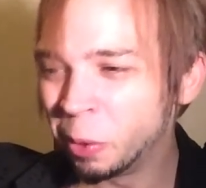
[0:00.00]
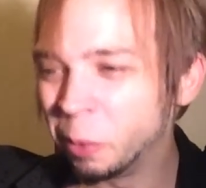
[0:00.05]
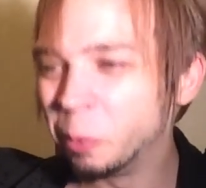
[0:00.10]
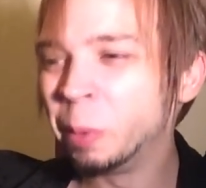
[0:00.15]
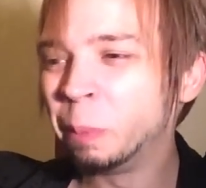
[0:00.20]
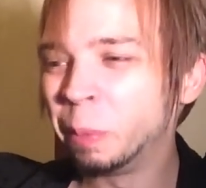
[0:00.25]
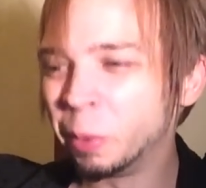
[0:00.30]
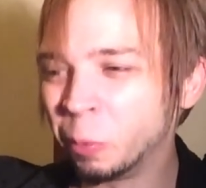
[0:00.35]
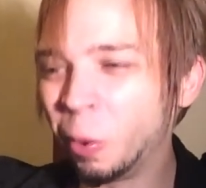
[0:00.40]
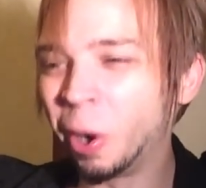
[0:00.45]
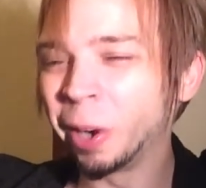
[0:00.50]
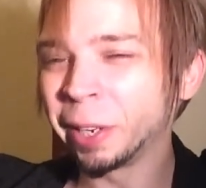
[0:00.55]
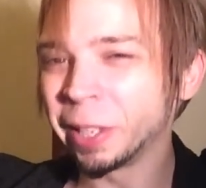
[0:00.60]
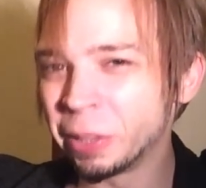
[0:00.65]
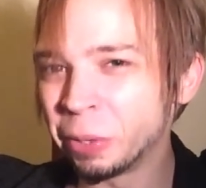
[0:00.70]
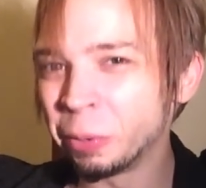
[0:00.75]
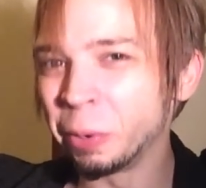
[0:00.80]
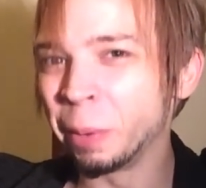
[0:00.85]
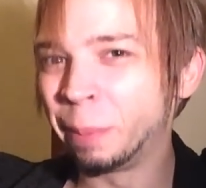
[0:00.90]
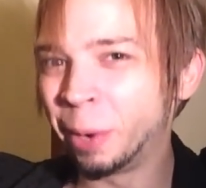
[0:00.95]
would be
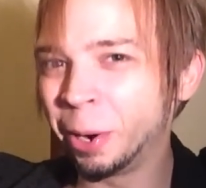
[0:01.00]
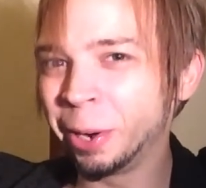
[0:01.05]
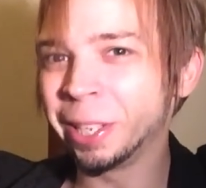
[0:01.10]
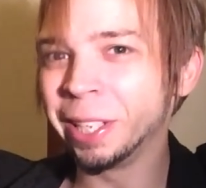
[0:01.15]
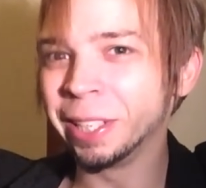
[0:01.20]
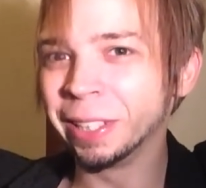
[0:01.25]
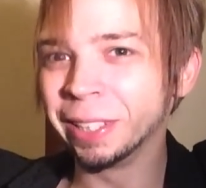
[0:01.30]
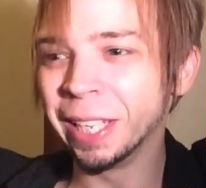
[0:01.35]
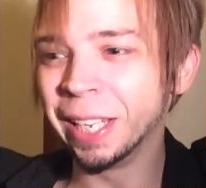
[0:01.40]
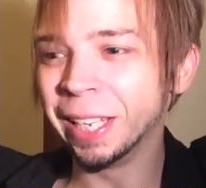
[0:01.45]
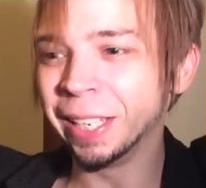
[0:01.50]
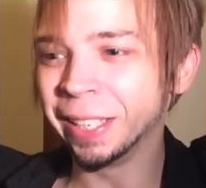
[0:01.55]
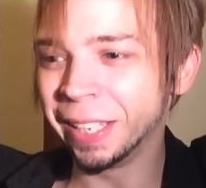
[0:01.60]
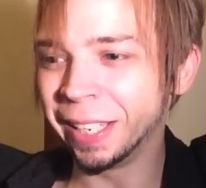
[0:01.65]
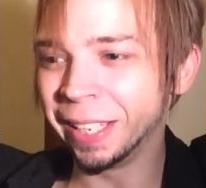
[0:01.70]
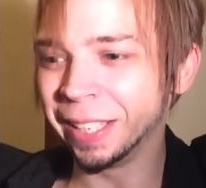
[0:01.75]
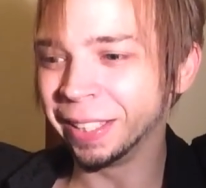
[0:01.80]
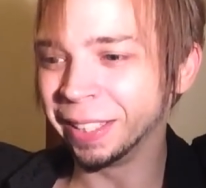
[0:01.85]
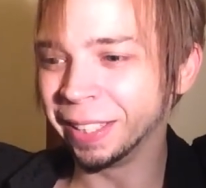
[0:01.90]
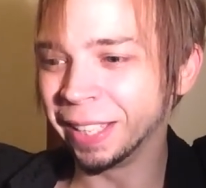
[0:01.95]
walking through a parking lot
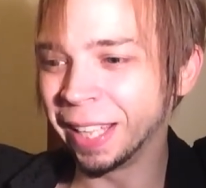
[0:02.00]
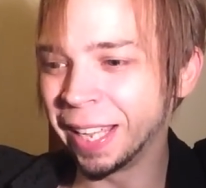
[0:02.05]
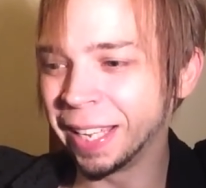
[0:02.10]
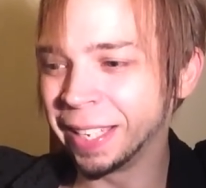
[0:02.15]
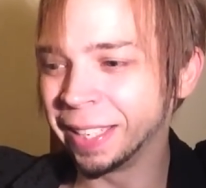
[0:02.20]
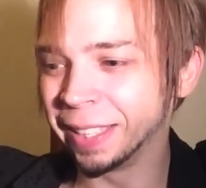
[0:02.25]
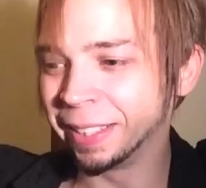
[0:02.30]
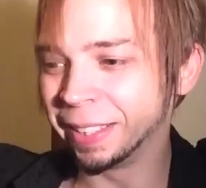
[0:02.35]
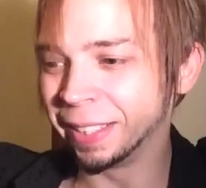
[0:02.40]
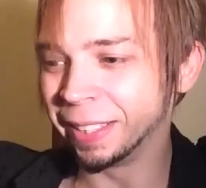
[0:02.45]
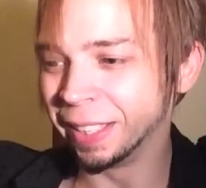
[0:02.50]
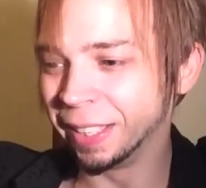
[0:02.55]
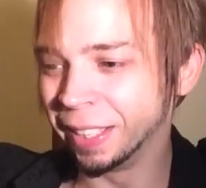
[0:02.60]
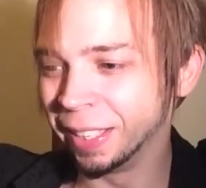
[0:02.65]
and like